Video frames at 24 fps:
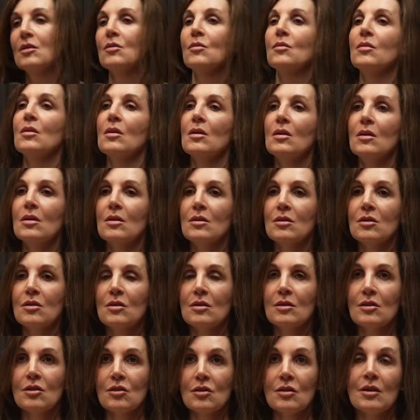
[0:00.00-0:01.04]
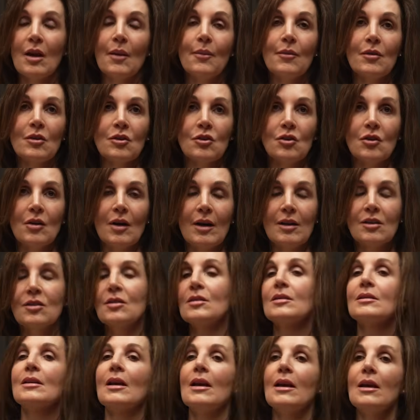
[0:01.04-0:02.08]
will to a certain temperature, I
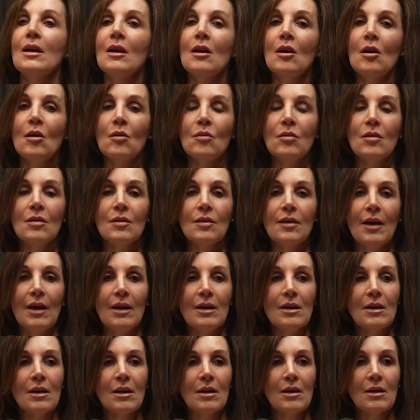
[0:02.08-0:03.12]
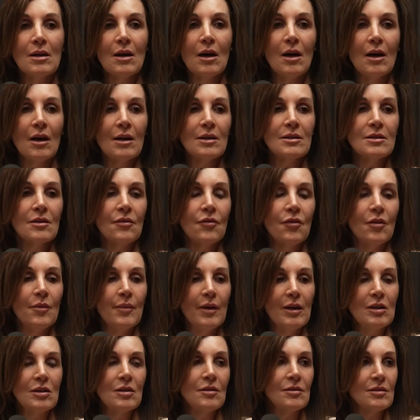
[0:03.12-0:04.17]
should say, will then cause the
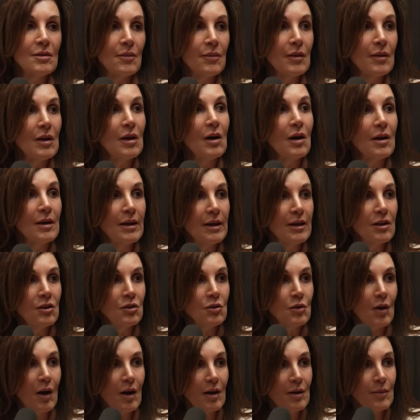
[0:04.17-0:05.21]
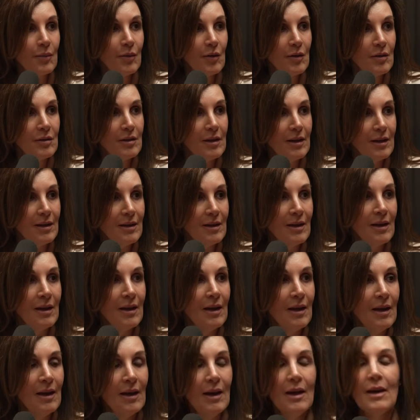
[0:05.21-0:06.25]
formation of something called heat shock protein.
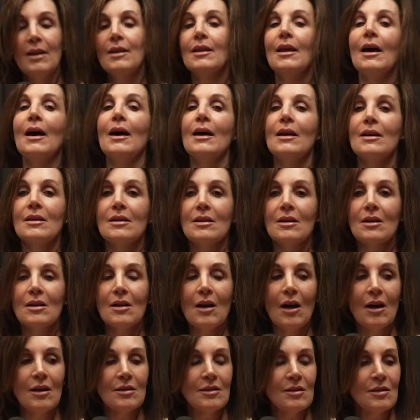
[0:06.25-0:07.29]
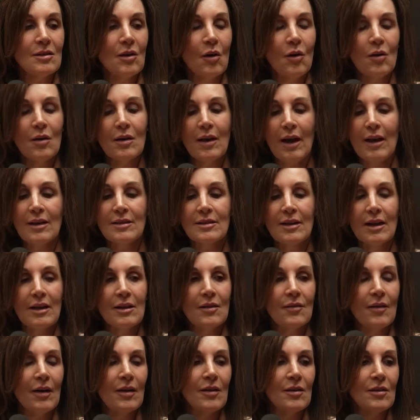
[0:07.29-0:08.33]
And that causes a whole cascade
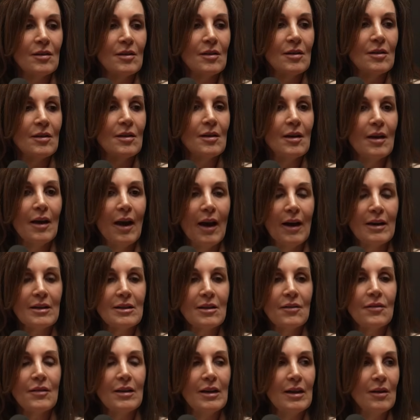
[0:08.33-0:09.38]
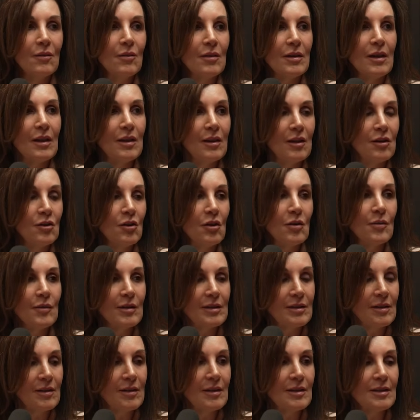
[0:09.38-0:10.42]
of other activity within the
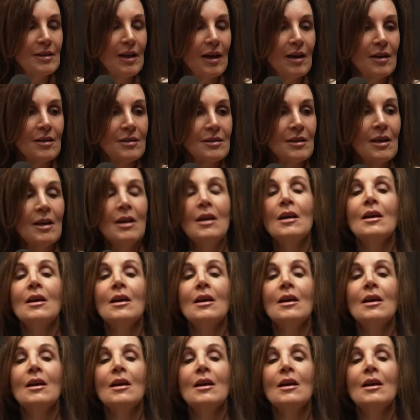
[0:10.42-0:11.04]
dermis of the cells,